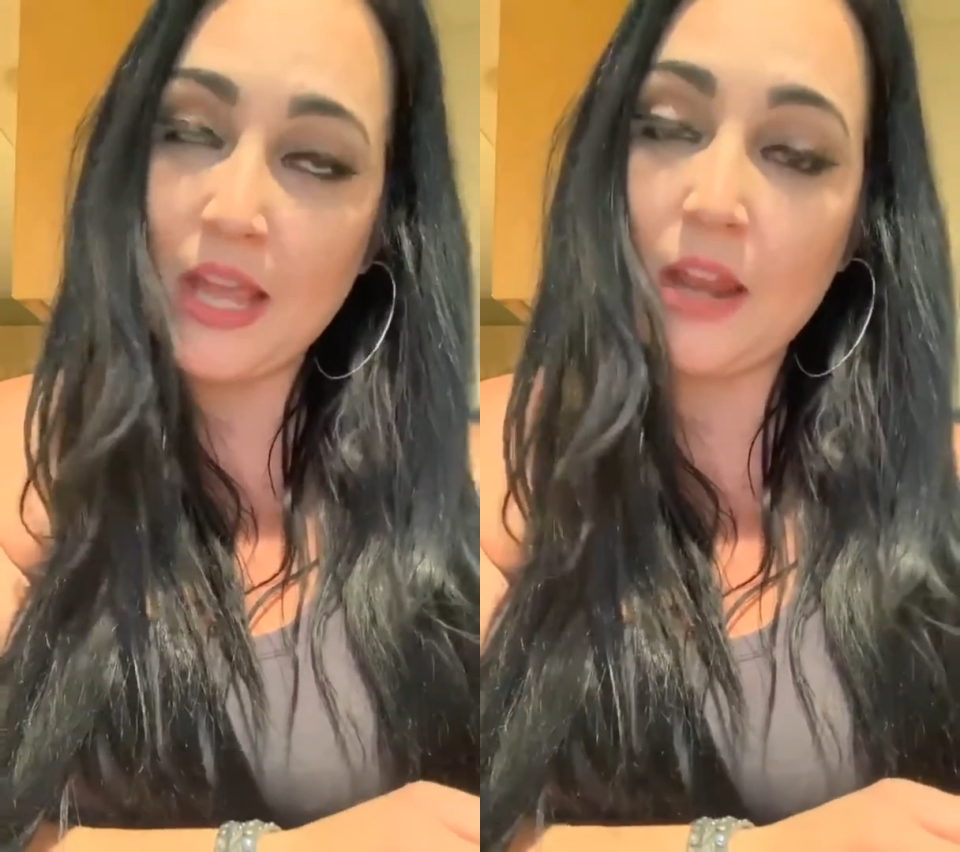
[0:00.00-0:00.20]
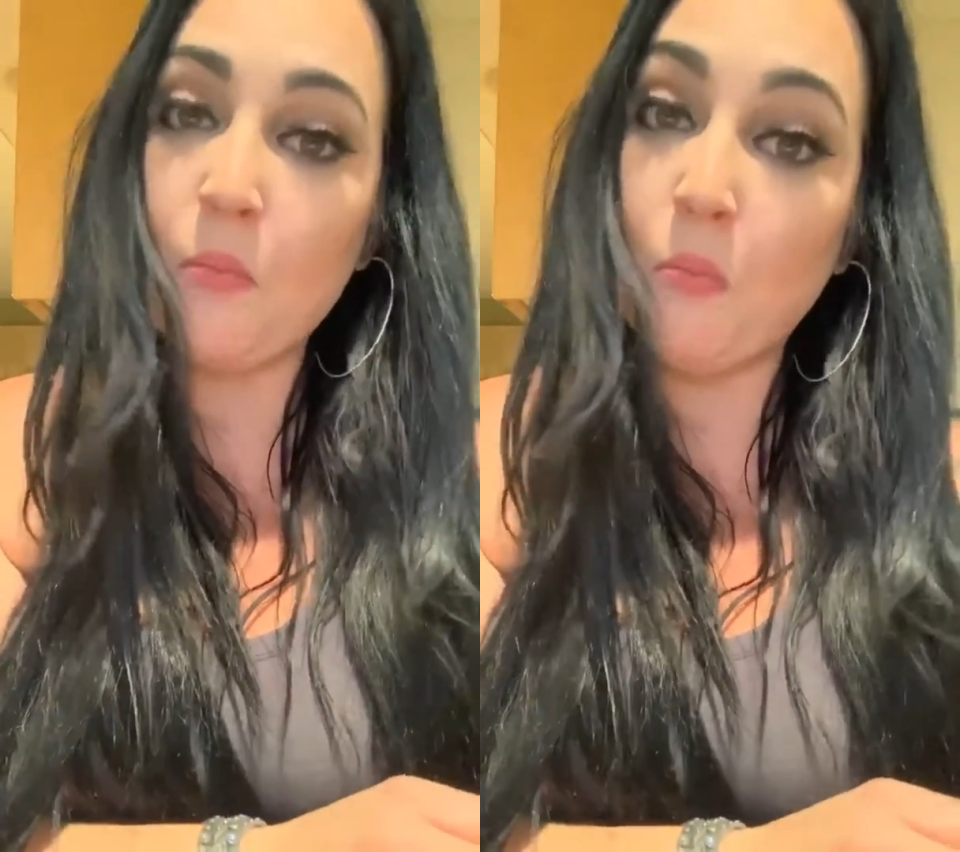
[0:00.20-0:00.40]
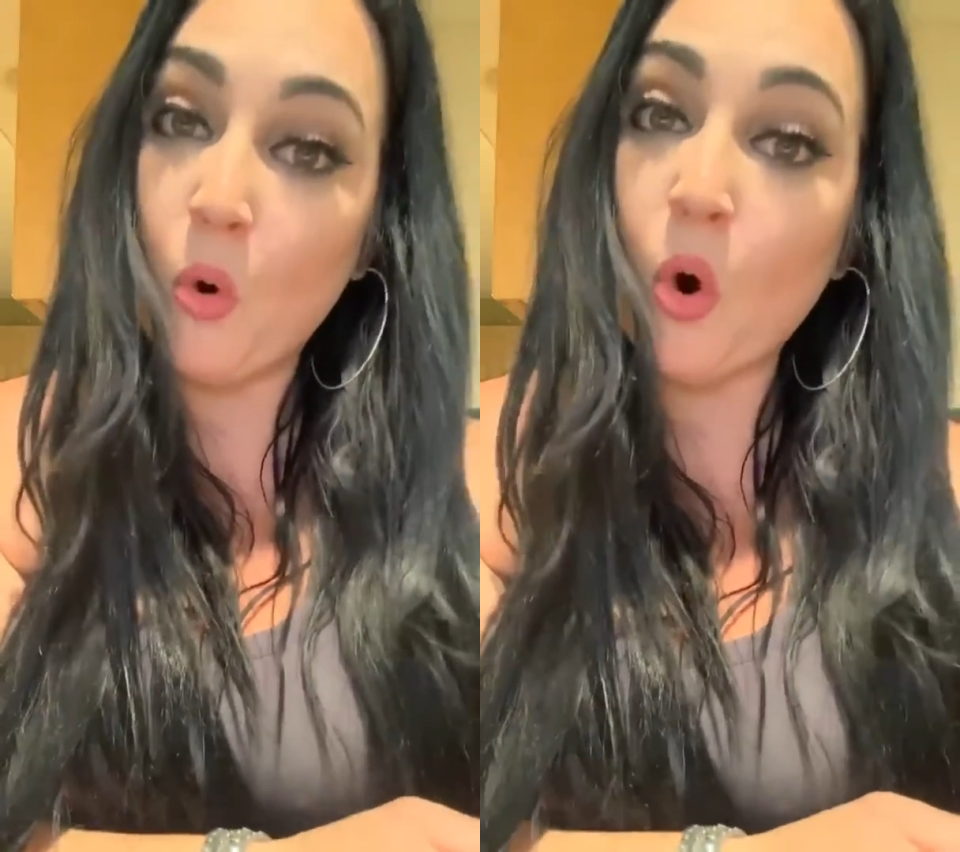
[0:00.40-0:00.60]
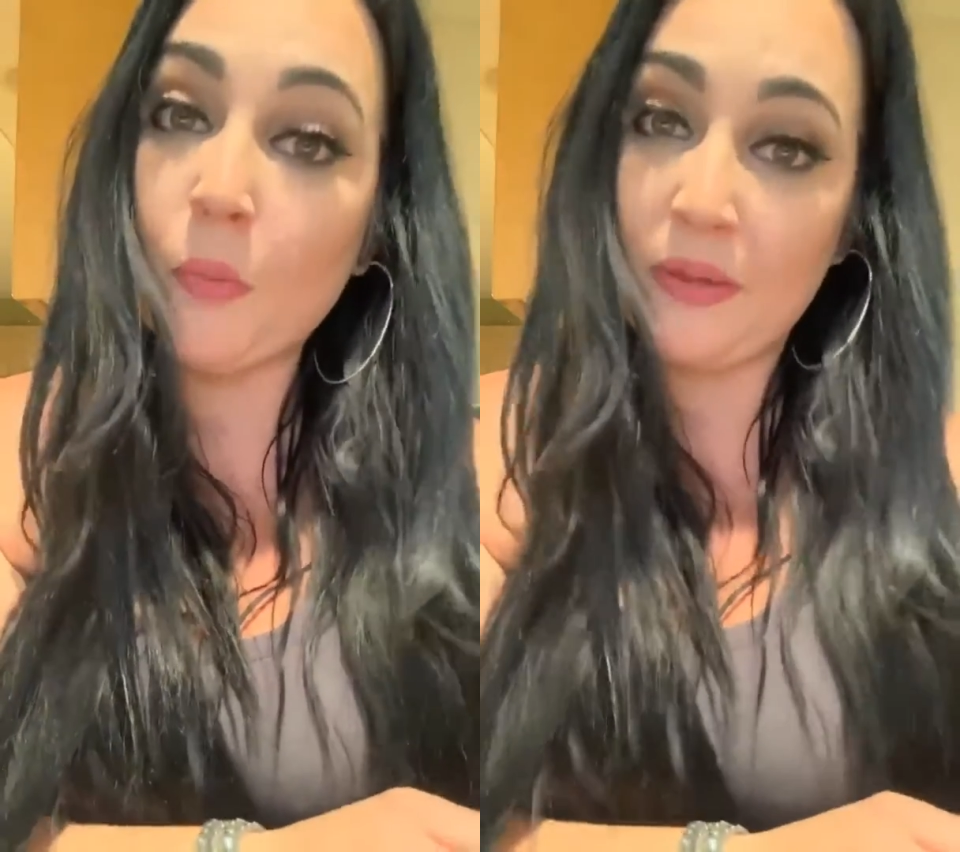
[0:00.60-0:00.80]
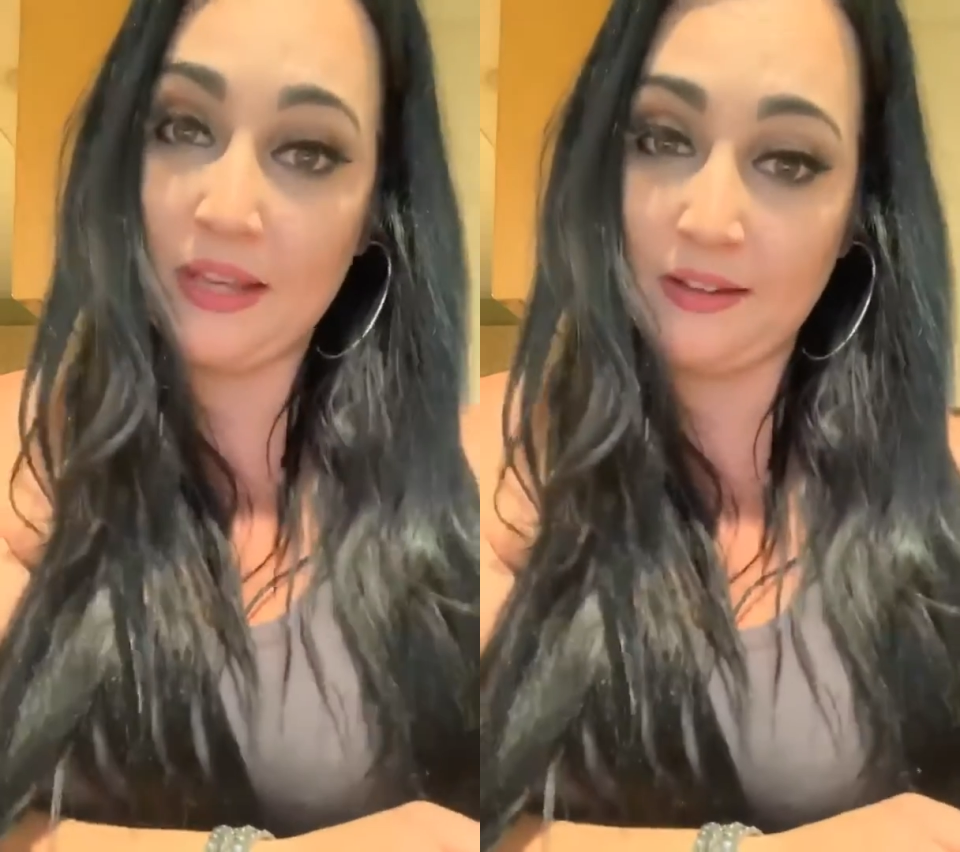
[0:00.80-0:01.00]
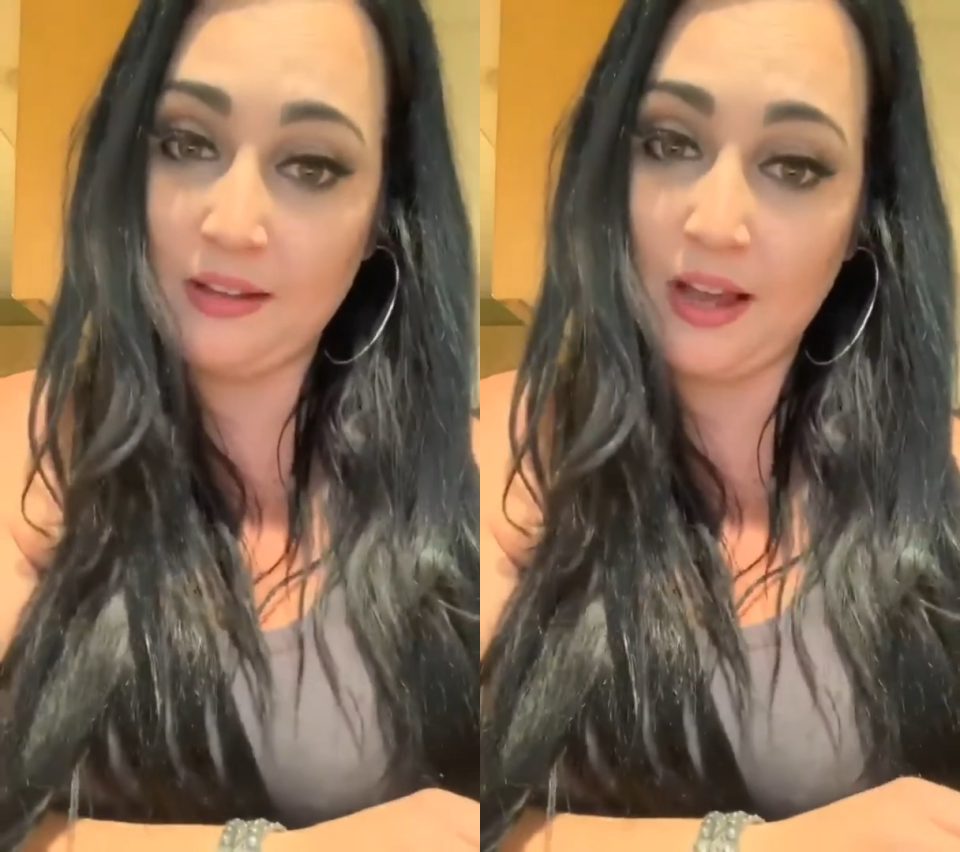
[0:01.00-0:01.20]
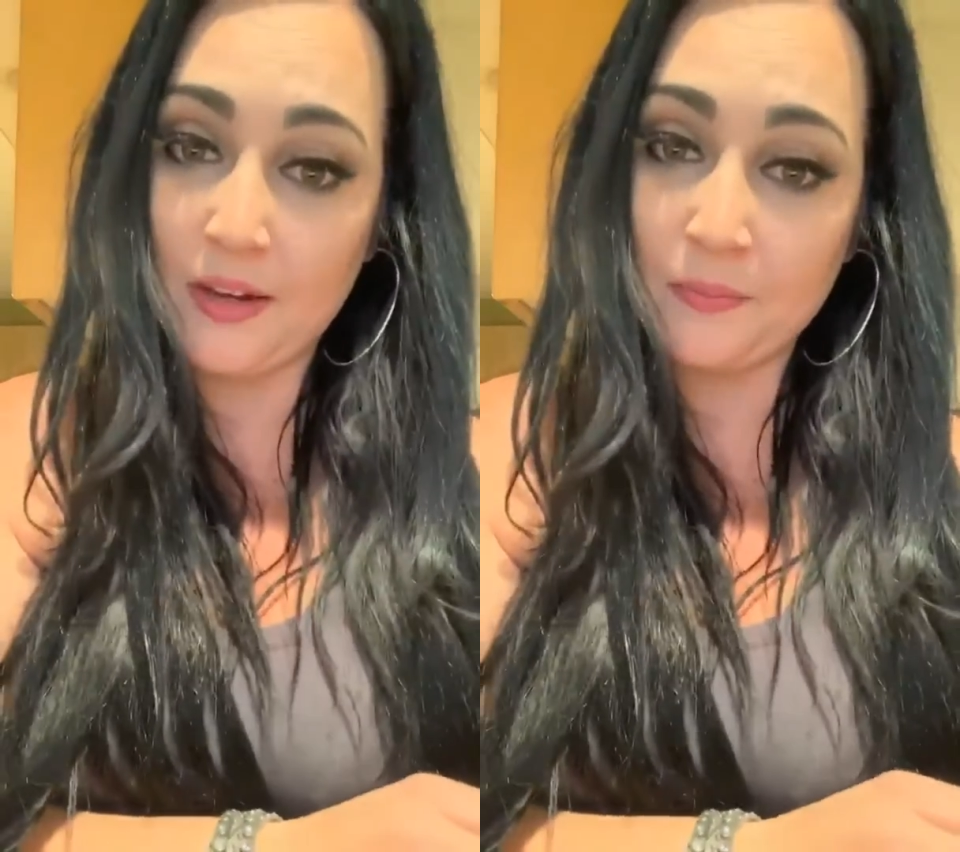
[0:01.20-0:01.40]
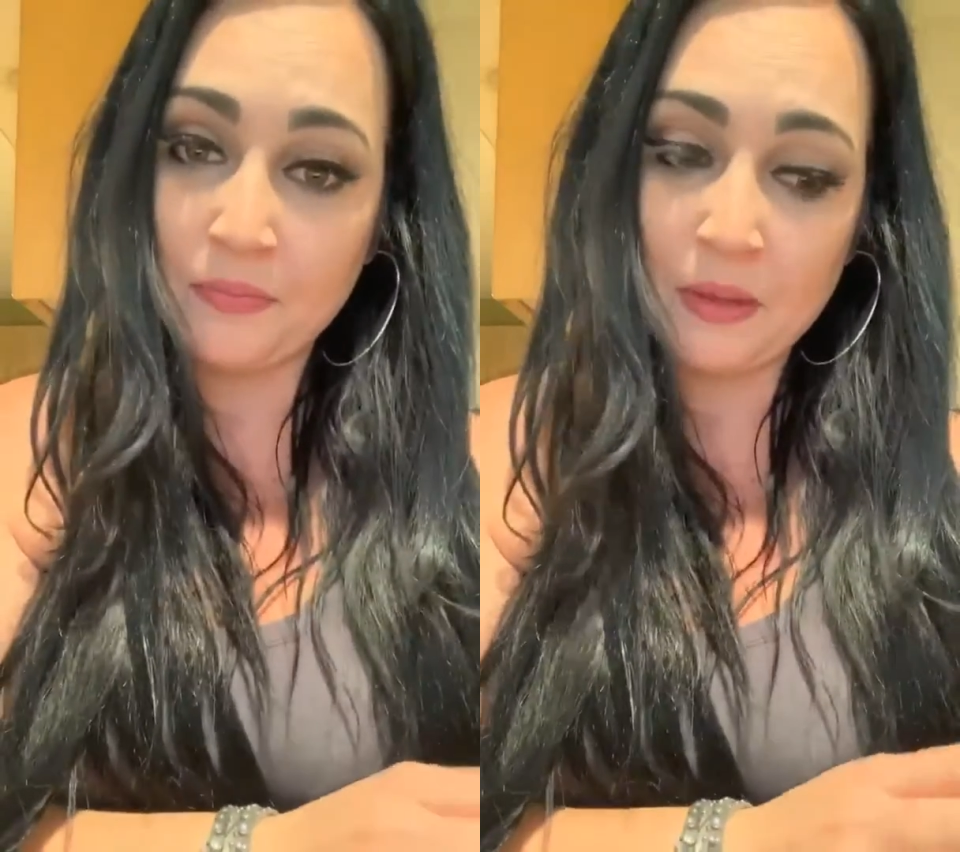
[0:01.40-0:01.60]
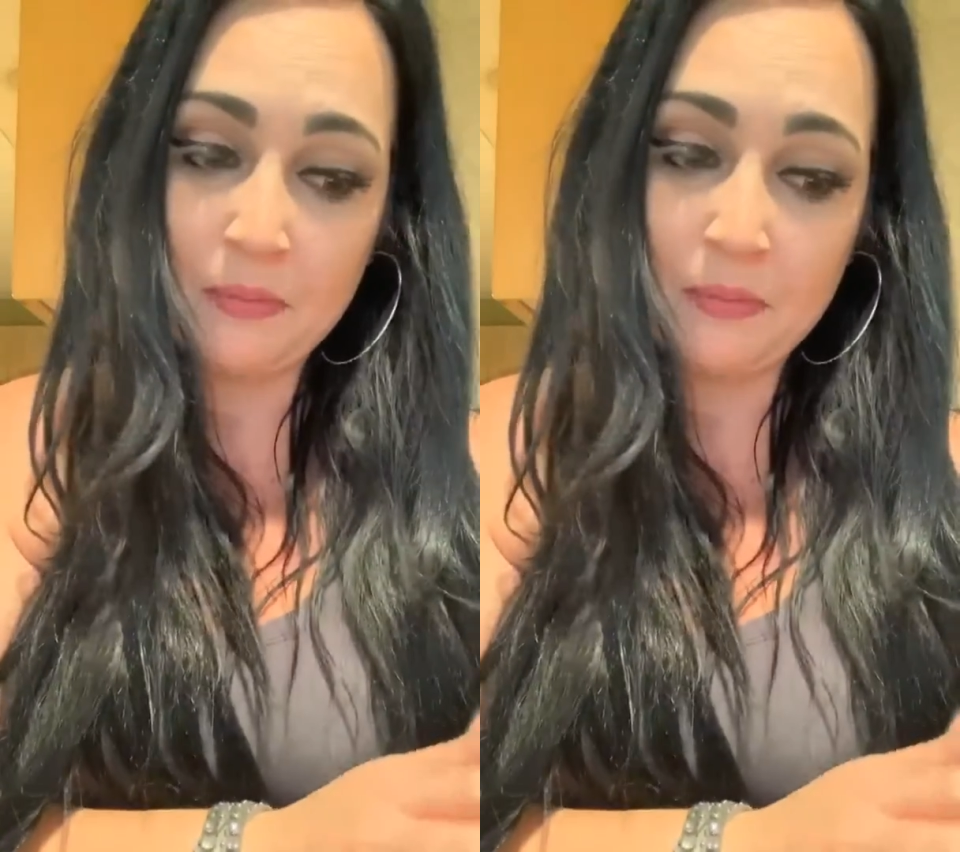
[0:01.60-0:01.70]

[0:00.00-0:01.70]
10 more PSI.